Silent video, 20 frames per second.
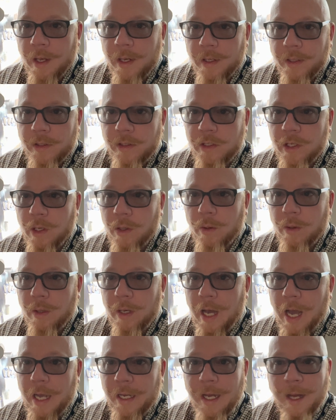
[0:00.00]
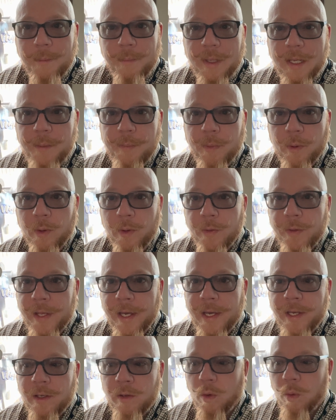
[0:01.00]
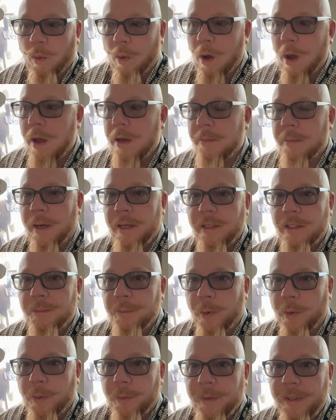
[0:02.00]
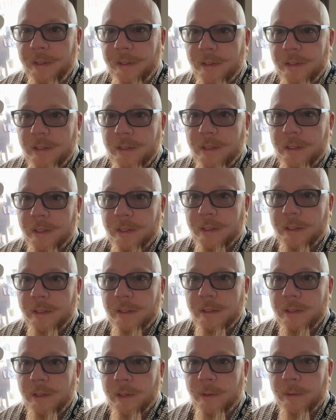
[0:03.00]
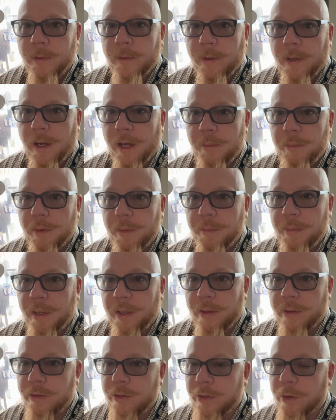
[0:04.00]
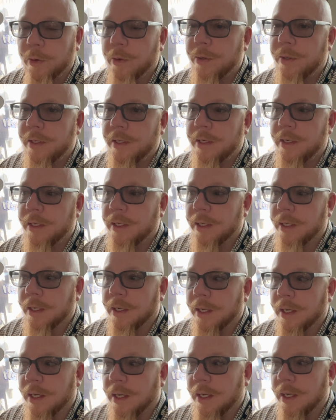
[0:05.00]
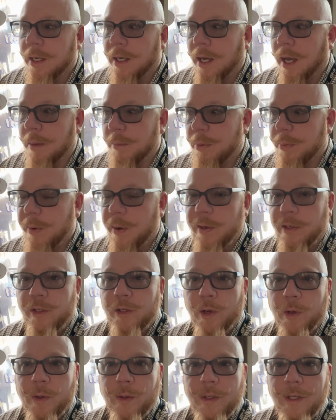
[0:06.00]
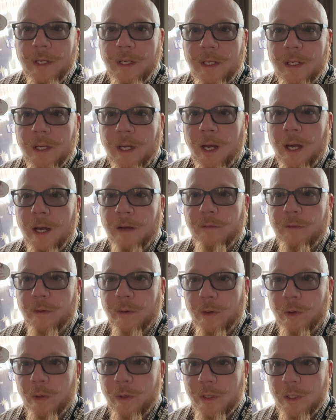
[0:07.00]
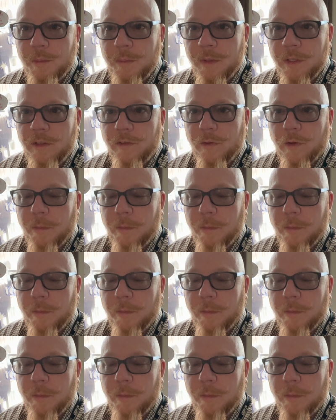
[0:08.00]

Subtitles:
So I got people that want my smoked meats. So I prepared turkey. I'm preparing turkey for Christmas for